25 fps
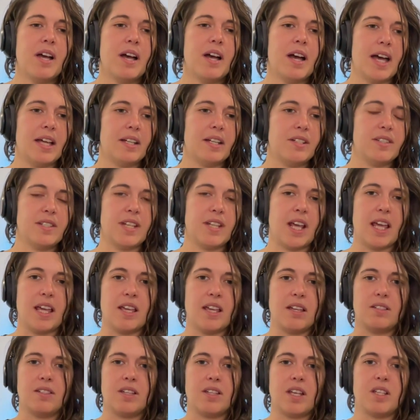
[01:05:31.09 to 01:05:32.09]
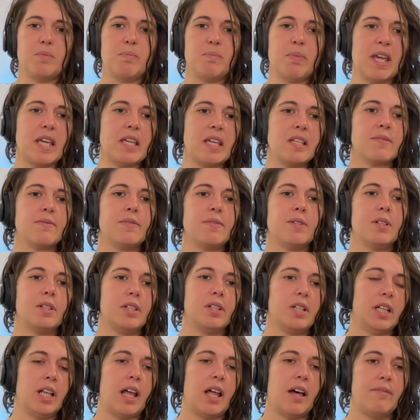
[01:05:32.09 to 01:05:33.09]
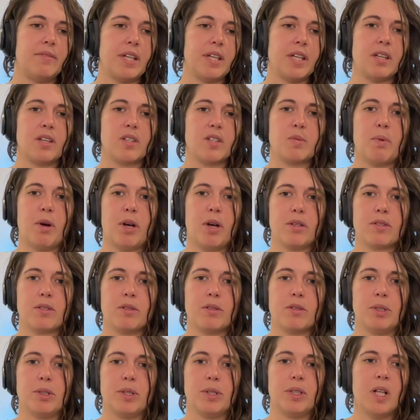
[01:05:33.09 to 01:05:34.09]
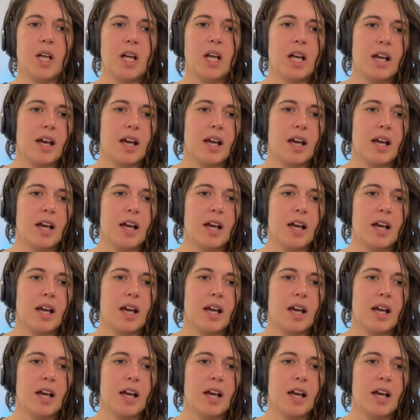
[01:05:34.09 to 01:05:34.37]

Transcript: and stay as, as peaceful and loving as possible